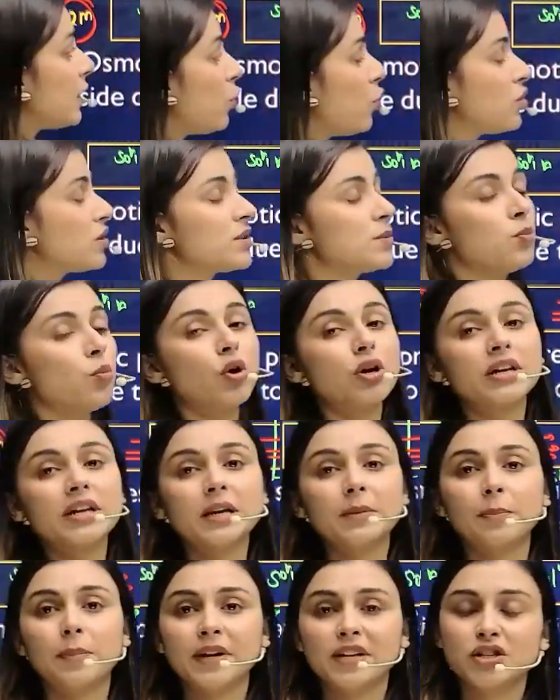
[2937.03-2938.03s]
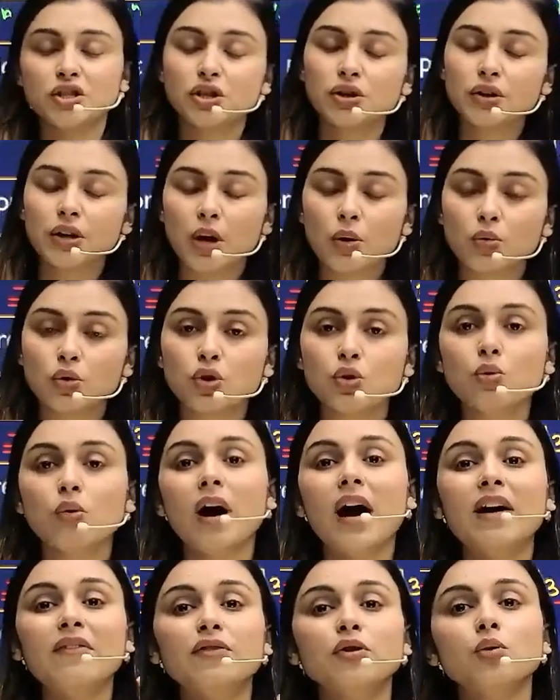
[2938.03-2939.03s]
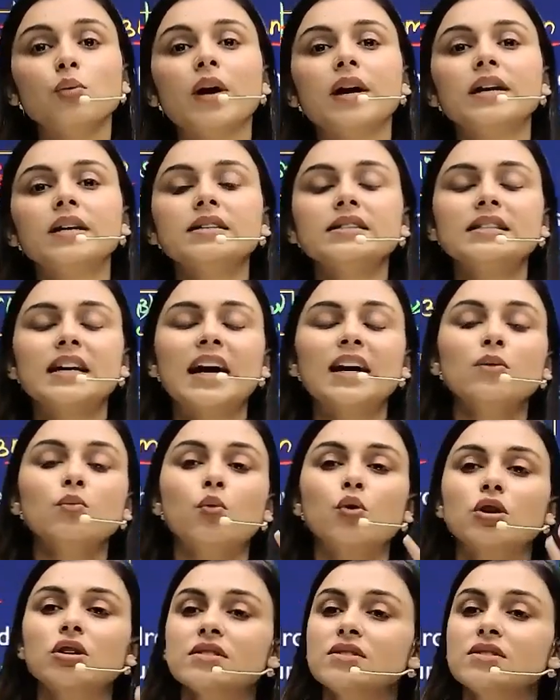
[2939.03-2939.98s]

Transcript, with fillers: osmotic pressure now you have to understand what is